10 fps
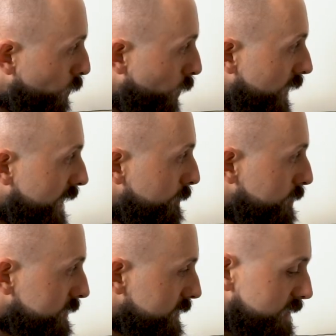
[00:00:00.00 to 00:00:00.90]
What
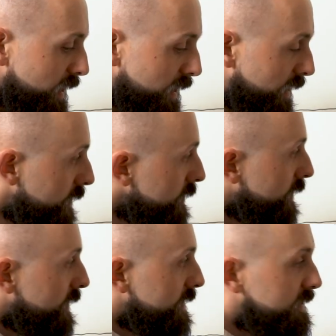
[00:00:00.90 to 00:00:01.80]
happens now
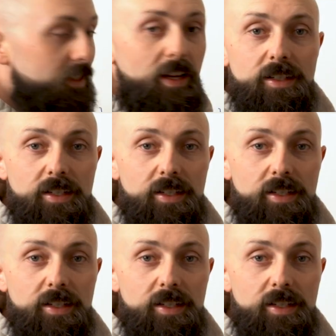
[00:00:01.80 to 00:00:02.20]
is that